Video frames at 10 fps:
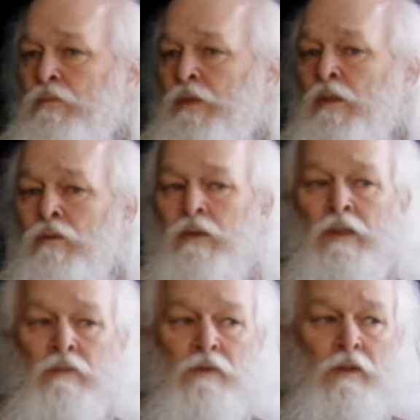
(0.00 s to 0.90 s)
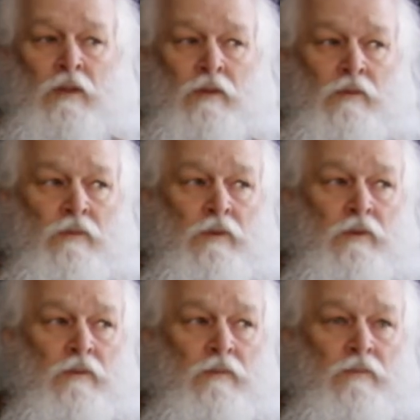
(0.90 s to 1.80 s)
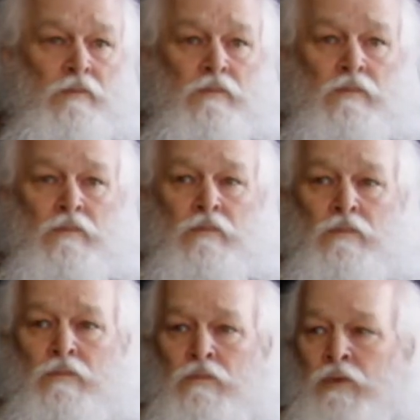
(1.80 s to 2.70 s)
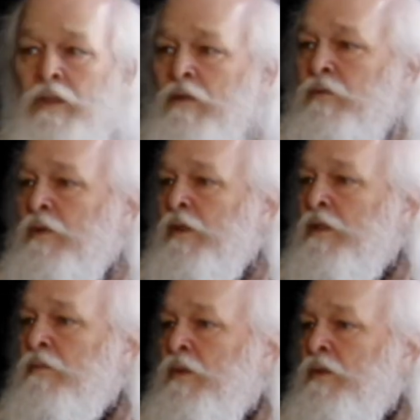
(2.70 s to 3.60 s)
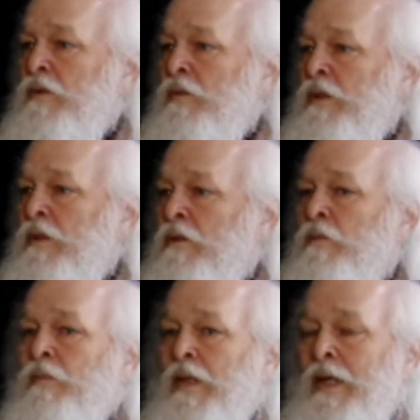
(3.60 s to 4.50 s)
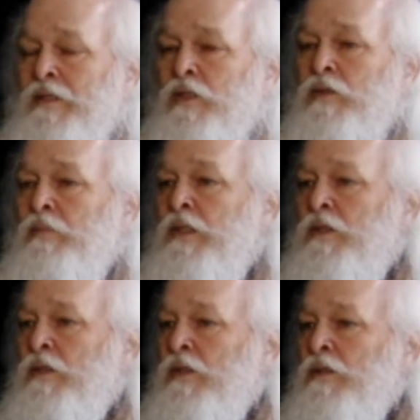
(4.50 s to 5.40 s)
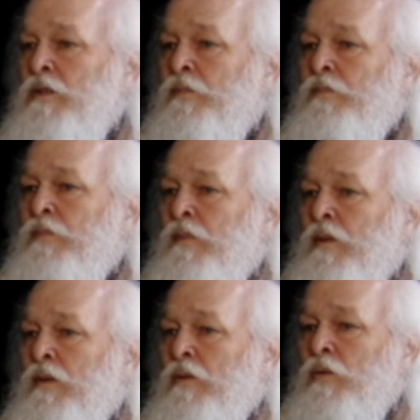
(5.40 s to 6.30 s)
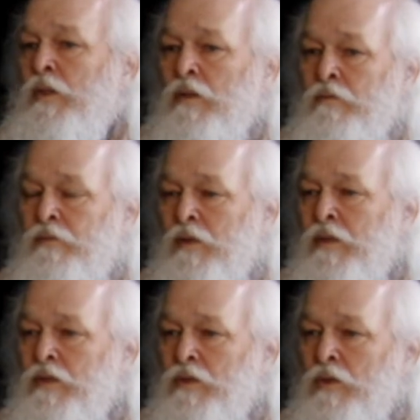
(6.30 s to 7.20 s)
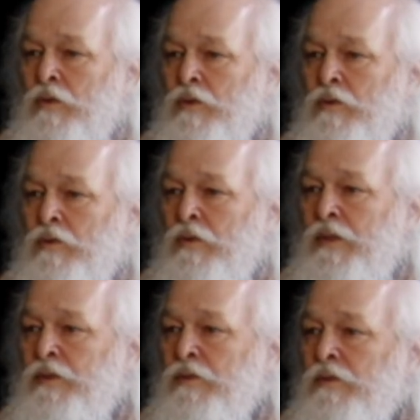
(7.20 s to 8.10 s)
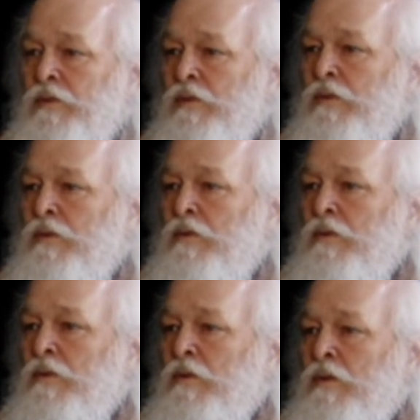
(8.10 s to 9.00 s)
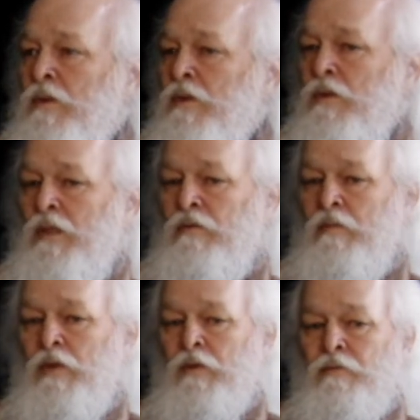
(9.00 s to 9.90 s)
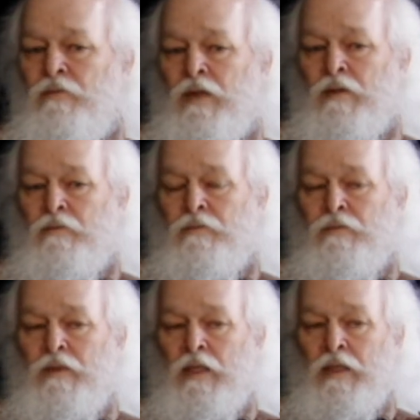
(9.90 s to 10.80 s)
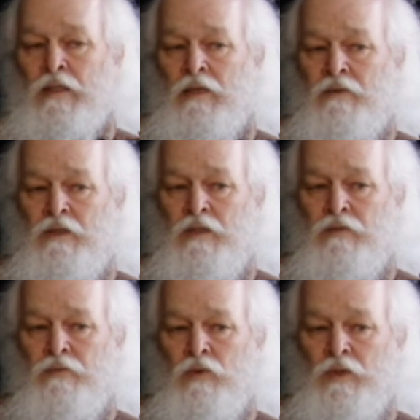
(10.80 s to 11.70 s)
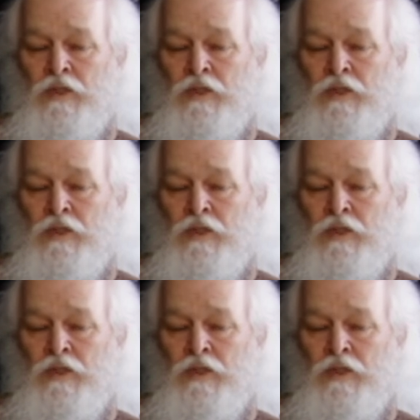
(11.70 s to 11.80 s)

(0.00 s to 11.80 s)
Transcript: we don't live alone. We are very communal. We are, as a species, we are very social creatures. And so Heavenly Mother gave us these four